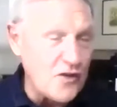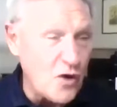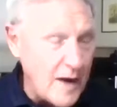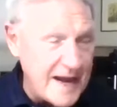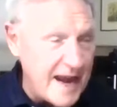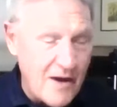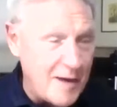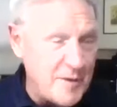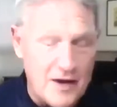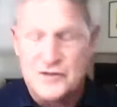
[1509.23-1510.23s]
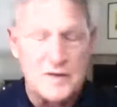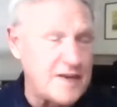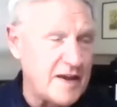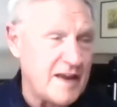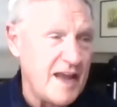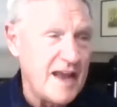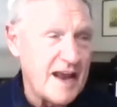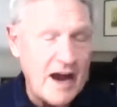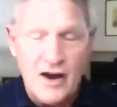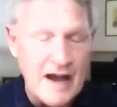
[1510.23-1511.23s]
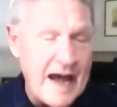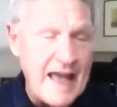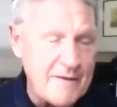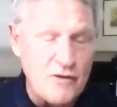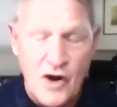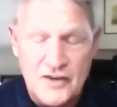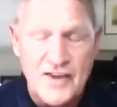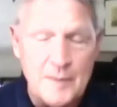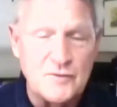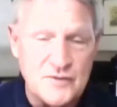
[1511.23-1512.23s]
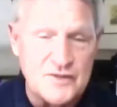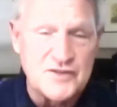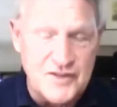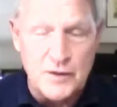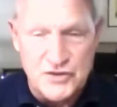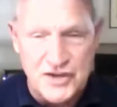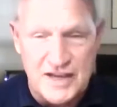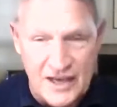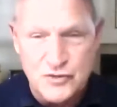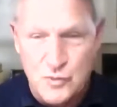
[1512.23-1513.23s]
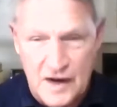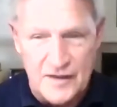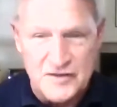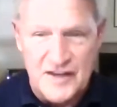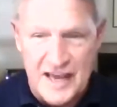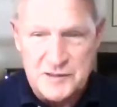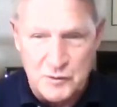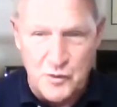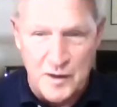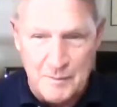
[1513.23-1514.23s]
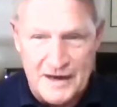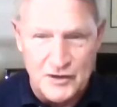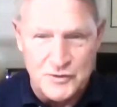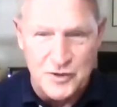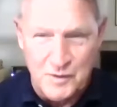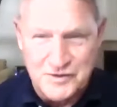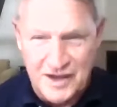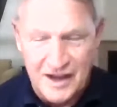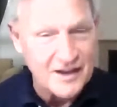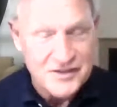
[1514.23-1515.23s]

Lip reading: Although right now, I'll be honest with you, I have a hard time distinguishing each one of these days between Monday, Tuesday, Wednesday.